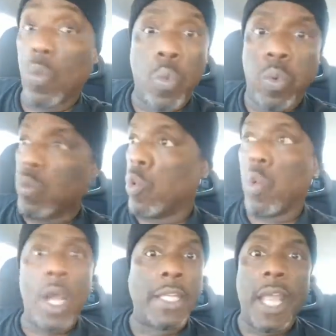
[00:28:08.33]

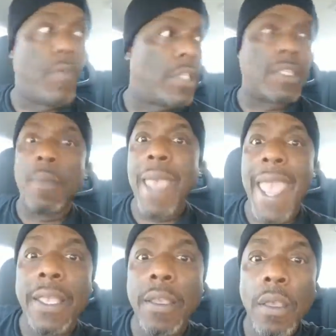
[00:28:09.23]
What difference does it
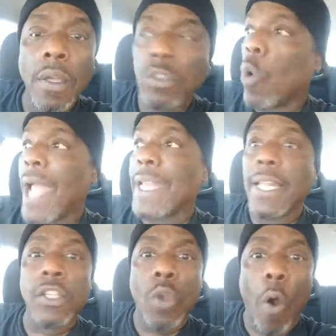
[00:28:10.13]
make? Do I need
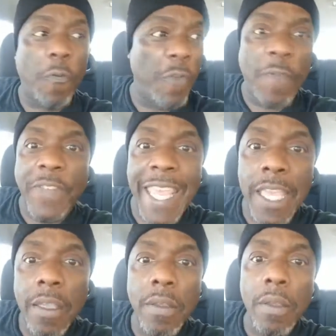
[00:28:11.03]
to score 50?
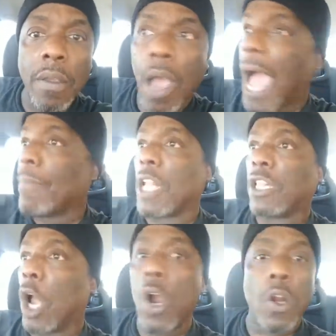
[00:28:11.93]
I'm the
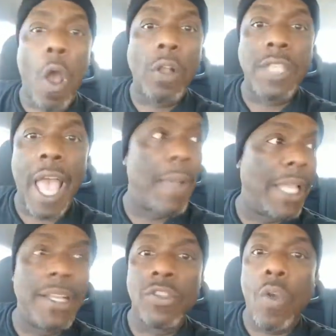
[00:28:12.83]
3rd all-time
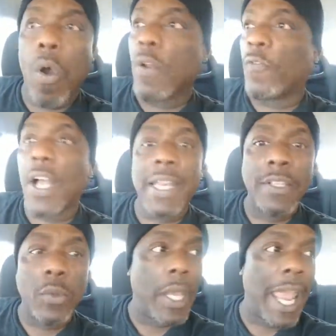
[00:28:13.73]
leading scorer in the fucking
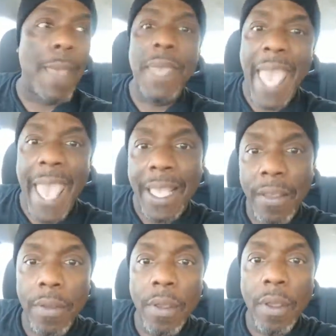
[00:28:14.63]
history of the NBA.
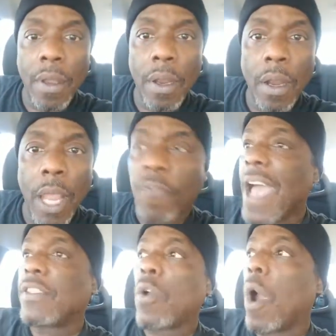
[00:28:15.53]
If I
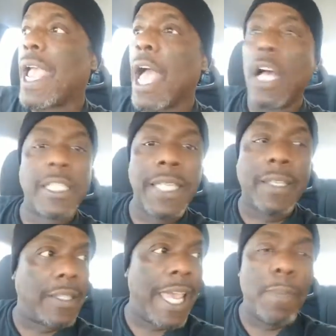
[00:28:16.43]
score
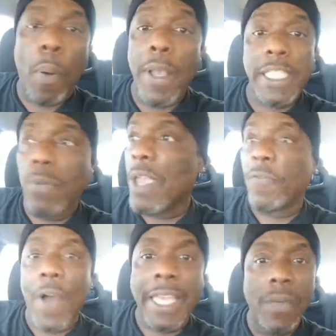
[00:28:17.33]
16 points and we
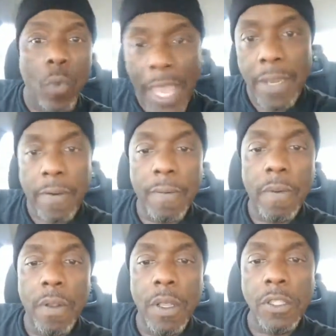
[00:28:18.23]
fucking win,
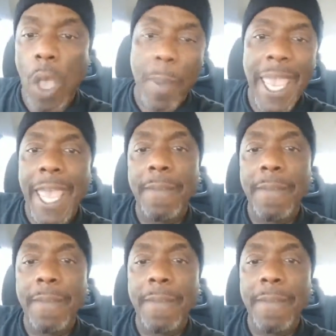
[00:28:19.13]
so be it.